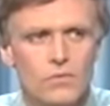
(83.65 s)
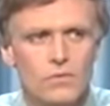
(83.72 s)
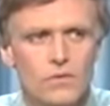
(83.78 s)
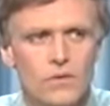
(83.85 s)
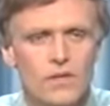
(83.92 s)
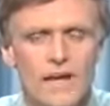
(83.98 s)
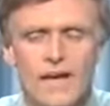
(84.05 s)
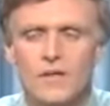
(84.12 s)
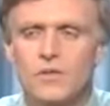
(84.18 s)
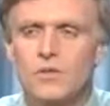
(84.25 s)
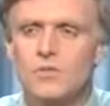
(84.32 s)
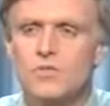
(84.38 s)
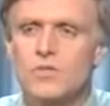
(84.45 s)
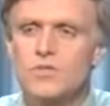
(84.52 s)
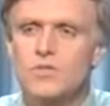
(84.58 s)
the
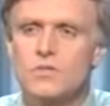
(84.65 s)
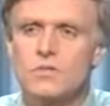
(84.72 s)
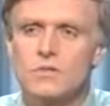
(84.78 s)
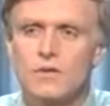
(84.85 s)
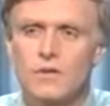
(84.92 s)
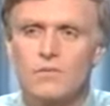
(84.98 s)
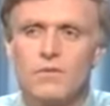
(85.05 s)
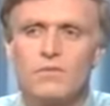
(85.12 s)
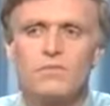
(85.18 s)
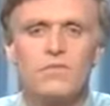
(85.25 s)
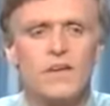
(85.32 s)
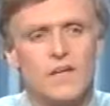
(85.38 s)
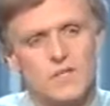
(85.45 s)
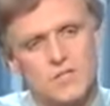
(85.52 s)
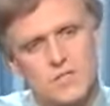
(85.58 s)
diagnosis of the
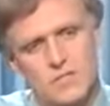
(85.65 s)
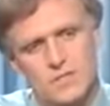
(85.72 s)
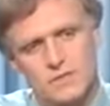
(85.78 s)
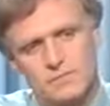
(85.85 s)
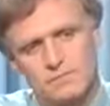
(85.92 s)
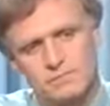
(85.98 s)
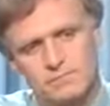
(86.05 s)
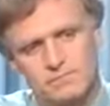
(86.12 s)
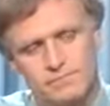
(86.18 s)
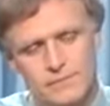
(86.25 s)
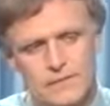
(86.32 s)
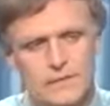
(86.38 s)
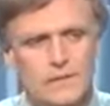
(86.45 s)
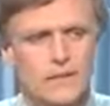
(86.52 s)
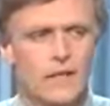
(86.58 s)
face
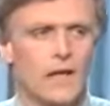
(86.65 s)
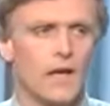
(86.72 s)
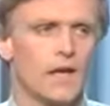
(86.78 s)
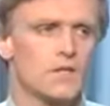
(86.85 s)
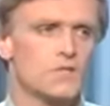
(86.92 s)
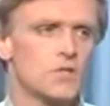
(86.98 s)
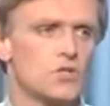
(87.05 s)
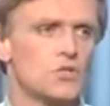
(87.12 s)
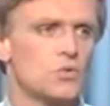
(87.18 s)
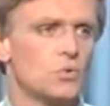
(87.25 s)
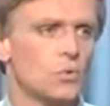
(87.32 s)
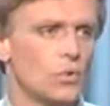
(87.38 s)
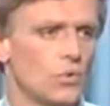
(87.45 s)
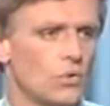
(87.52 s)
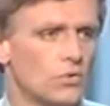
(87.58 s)
as a
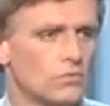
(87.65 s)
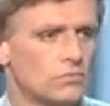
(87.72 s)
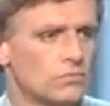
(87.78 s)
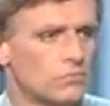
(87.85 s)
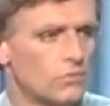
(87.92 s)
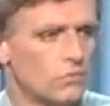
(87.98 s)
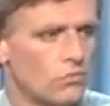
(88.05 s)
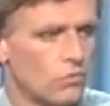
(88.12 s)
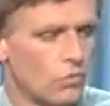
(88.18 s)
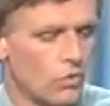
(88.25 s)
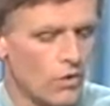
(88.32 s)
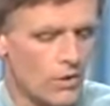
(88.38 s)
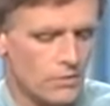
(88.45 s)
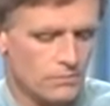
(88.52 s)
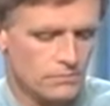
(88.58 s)
tool
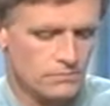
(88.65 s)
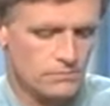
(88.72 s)
for